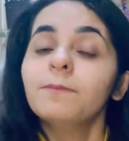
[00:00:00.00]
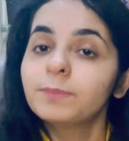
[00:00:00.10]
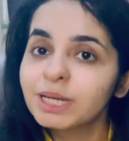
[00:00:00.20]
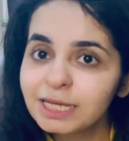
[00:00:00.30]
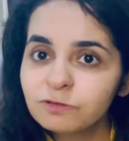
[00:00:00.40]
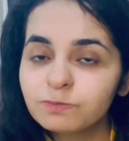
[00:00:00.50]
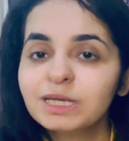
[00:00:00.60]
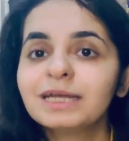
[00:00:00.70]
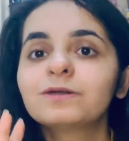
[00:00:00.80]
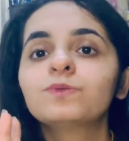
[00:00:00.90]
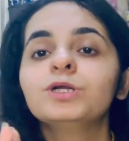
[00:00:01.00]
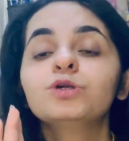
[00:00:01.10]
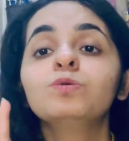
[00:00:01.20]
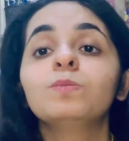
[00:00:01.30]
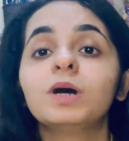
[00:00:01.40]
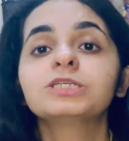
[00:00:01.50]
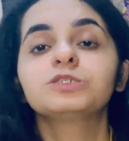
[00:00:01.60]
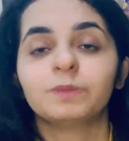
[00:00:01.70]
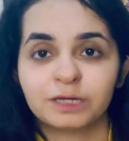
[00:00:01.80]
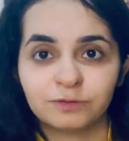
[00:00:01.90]
Believe me, it will do
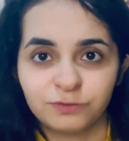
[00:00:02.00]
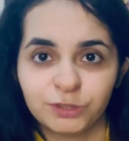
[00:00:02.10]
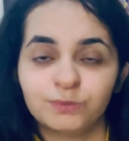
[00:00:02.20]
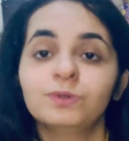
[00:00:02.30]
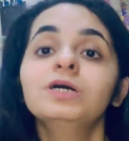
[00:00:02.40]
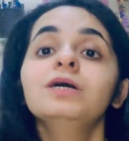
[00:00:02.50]
much better for you.